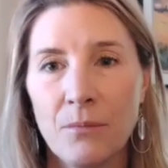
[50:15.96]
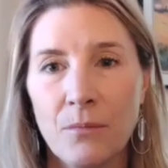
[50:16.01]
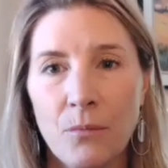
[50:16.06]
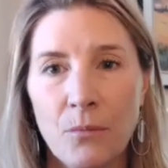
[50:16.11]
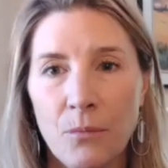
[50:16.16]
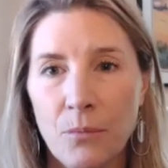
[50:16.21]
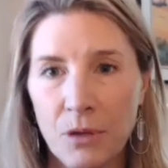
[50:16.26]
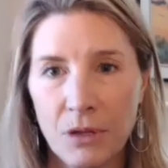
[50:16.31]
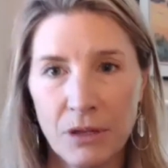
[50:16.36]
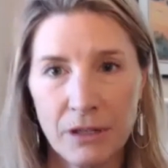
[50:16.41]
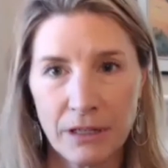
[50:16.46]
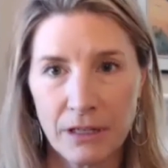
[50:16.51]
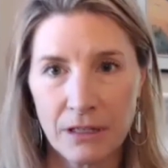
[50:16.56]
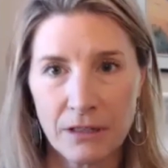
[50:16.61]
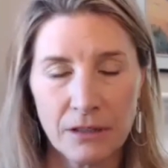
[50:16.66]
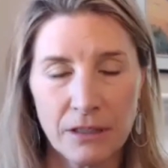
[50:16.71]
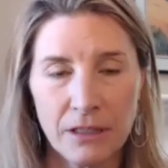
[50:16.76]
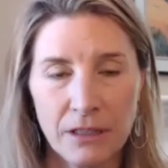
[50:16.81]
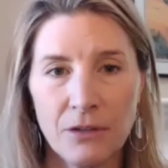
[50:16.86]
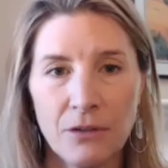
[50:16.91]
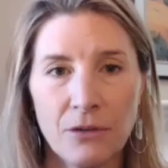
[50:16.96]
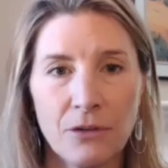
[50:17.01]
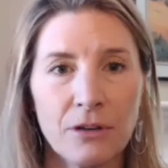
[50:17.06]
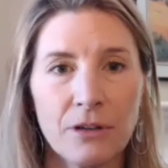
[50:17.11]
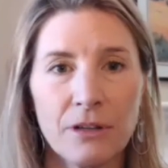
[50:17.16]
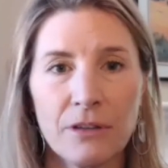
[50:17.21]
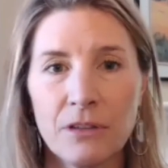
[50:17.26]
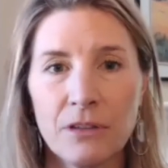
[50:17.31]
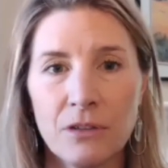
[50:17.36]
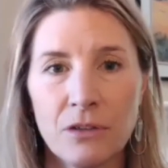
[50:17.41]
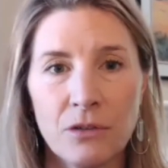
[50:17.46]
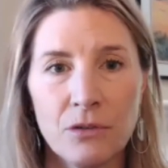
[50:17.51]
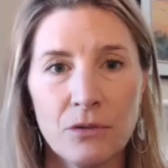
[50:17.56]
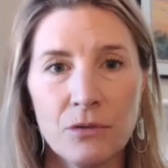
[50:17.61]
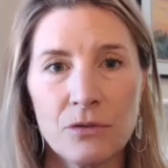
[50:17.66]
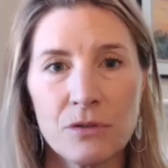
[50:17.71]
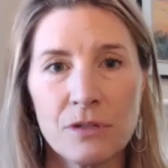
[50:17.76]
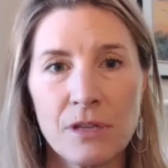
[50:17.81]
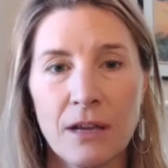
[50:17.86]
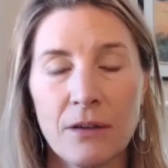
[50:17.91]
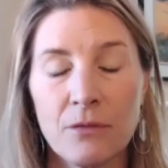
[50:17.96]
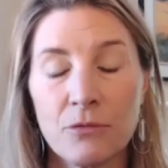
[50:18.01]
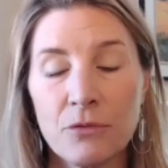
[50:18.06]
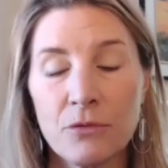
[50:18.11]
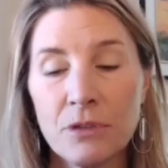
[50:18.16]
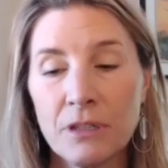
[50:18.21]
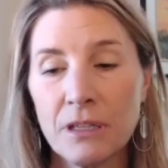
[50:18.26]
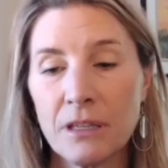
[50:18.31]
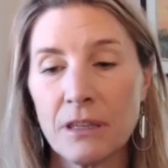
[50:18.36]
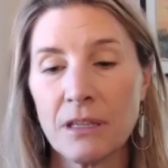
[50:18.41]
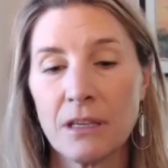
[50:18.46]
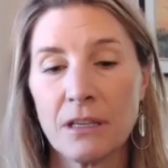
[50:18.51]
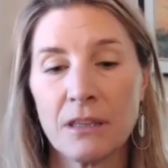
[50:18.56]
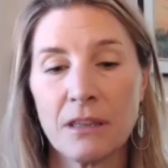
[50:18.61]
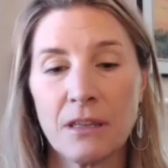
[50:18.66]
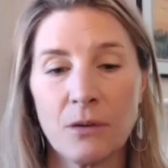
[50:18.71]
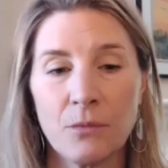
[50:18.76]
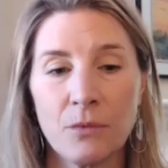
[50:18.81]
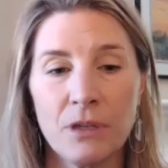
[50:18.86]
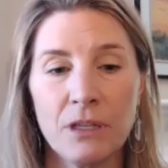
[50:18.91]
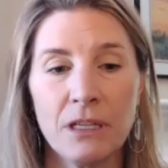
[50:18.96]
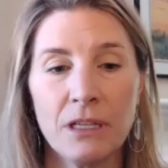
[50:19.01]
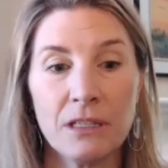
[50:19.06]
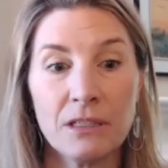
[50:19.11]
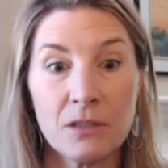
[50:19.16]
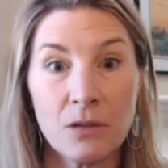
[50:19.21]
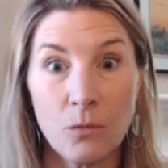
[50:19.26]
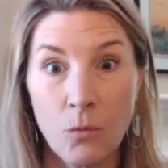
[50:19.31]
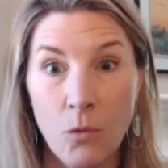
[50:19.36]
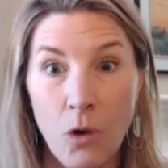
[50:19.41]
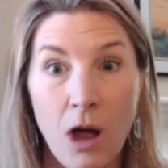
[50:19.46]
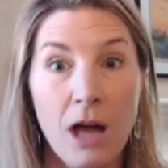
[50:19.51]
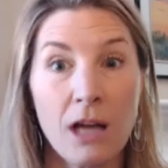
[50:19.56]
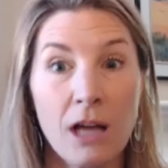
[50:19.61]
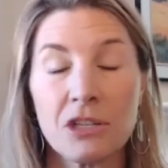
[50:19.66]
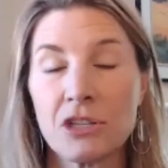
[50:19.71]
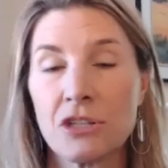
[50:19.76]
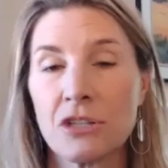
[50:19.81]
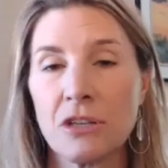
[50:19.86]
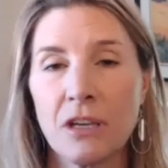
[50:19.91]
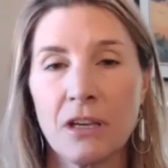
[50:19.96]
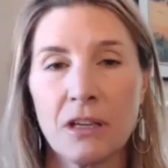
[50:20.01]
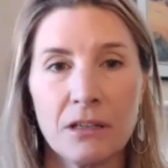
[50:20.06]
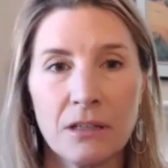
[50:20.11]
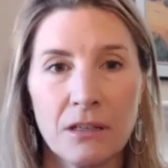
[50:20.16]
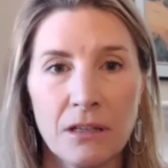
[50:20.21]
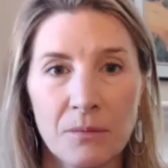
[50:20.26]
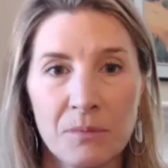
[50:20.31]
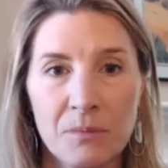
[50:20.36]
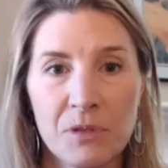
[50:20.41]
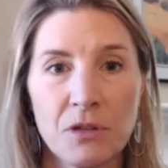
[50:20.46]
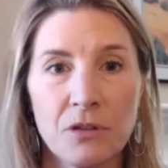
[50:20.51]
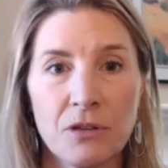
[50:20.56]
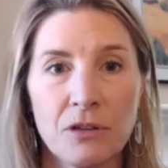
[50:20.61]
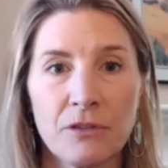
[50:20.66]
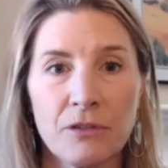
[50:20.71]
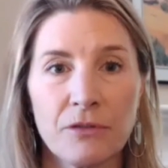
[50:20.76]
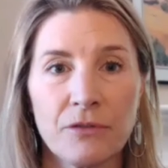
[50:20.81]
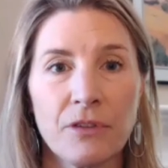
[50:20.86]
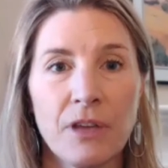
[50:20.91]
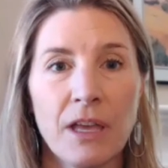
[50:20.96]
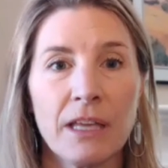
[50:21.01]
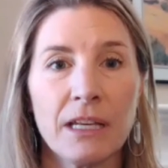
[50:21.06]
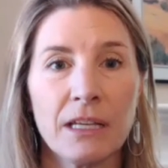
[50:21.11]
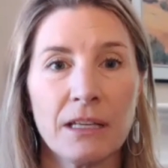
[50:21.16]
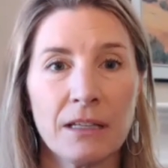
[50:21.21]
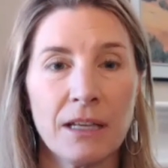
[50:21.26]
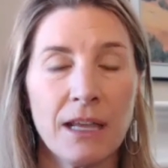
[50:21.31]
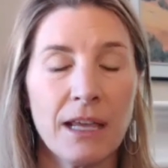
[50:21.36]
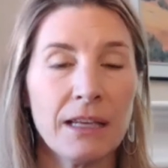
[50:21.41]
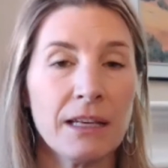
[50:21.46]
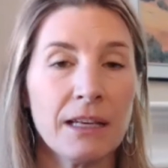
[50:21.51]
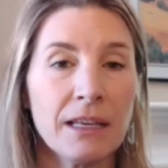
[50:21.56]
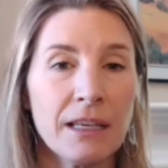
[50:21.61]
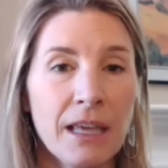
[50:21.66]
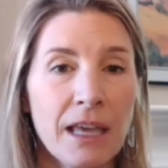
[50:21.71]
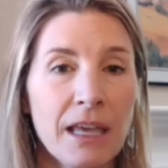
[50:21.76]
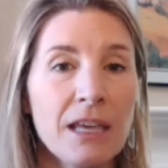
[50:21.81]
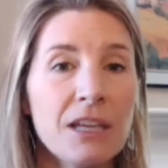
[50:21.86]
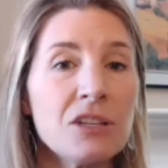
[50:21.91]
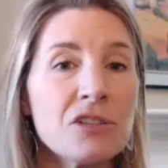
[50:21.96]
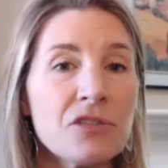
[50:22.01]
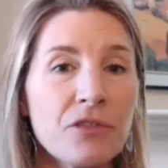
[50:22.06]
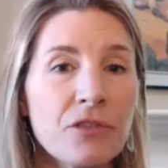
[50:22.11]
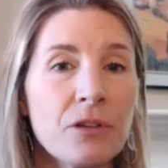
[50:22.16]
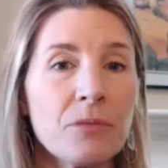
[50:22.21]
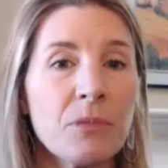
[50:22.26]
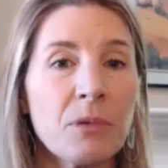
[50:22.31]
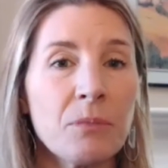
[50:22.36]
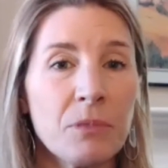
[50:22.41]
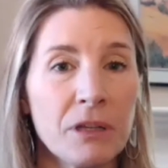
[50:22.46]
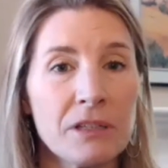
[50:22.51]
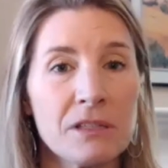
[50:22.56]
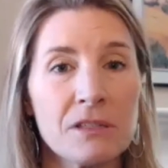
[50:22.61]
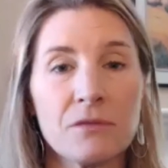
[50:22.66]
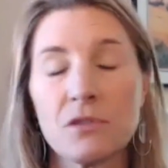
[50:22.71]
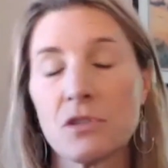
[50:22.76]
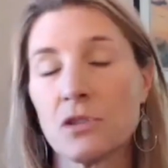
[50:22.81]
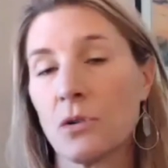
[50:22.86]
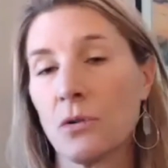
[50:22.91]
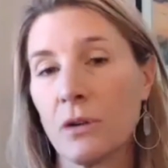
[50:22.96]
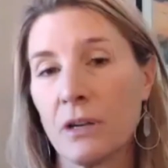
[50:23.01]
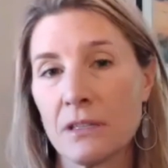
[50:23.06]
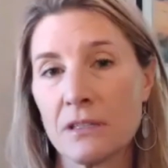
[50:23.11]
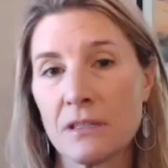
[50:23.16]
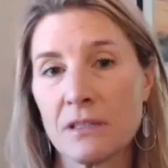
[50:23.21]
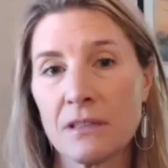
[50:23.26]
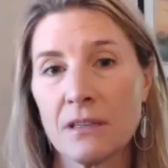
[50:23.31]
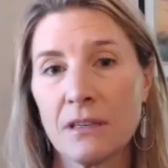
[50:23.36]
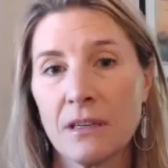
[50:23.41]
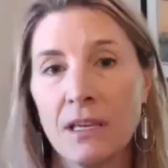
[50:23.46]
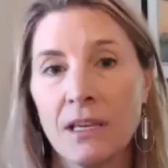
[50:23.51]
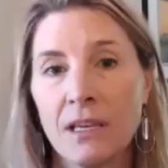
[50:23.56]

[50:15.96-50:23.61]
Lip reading: politically or in the news. I really think that we need to watch and observe and engage from a place of choice.